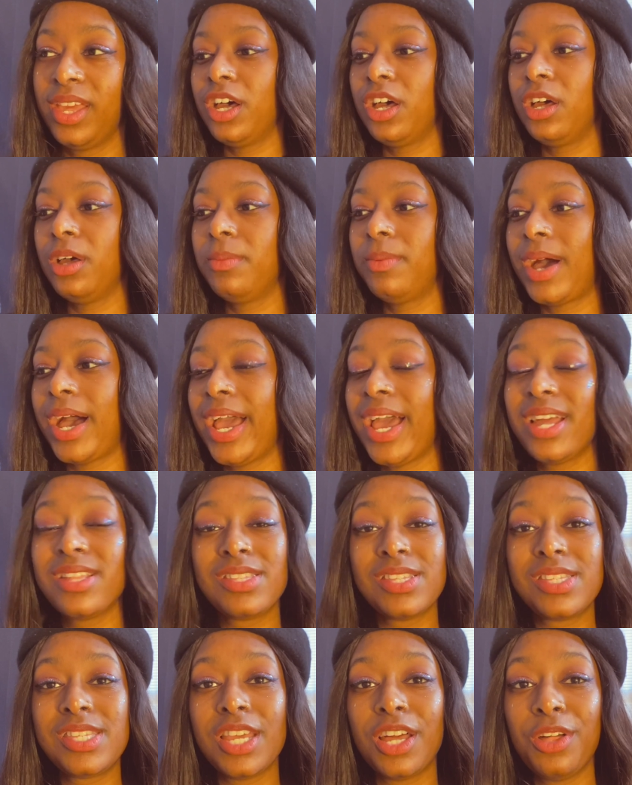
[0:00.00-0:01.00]
I had
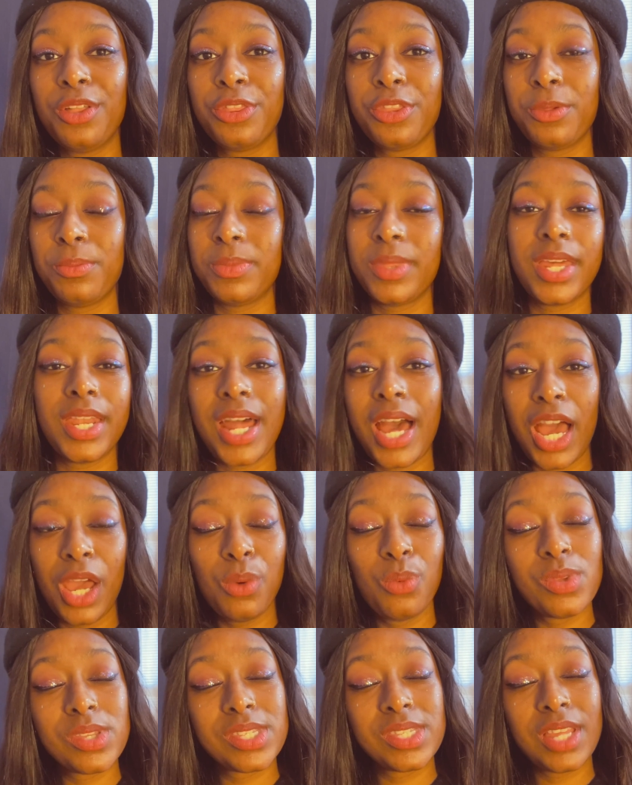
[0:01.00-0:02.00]
to tell them that I
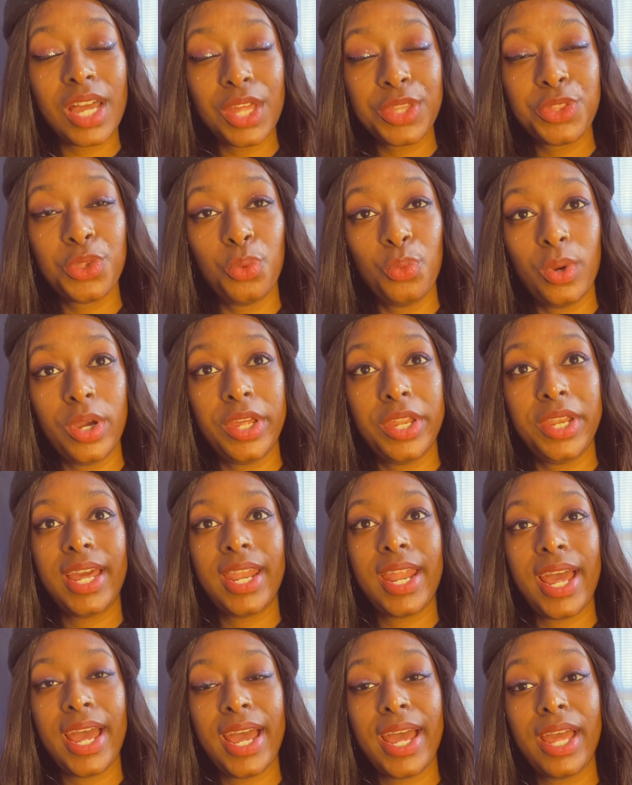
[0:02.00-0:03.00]
was not the one that
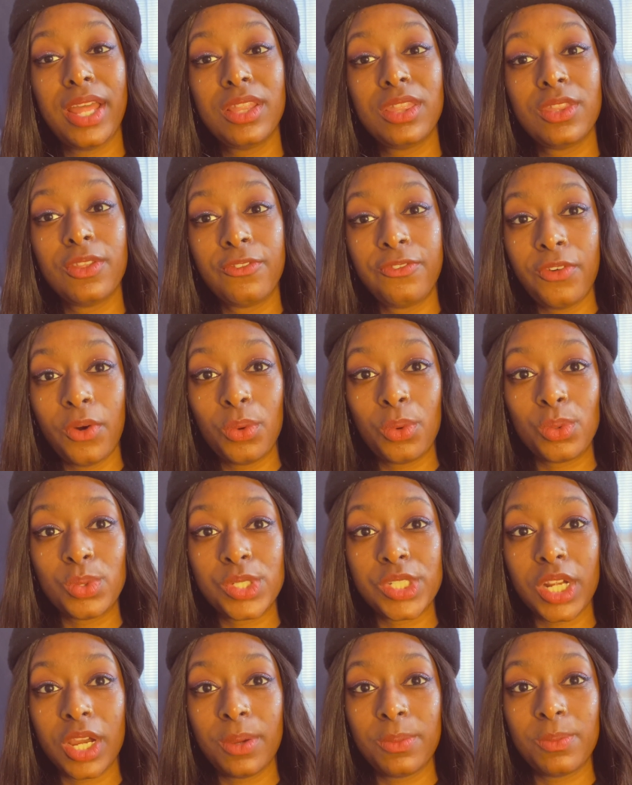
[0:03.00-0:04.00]
had the
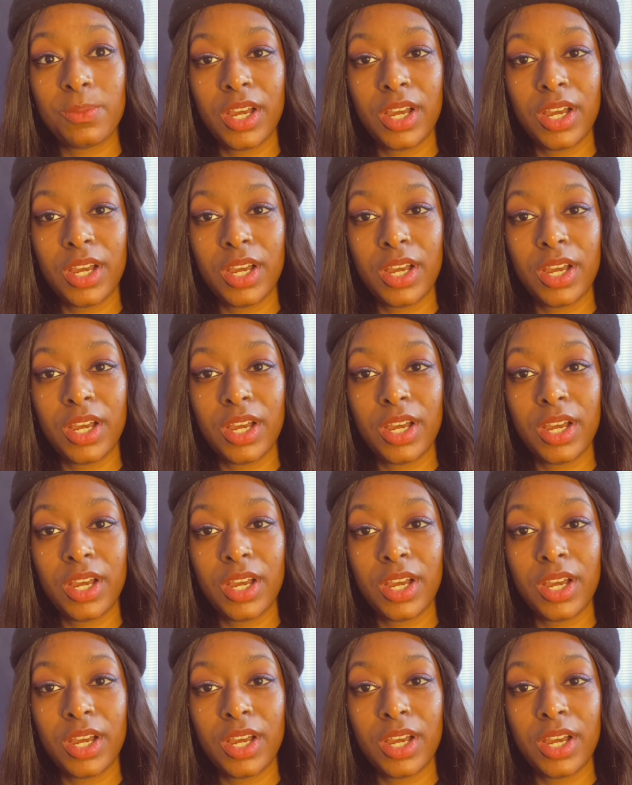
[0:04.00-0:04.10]
Photoshop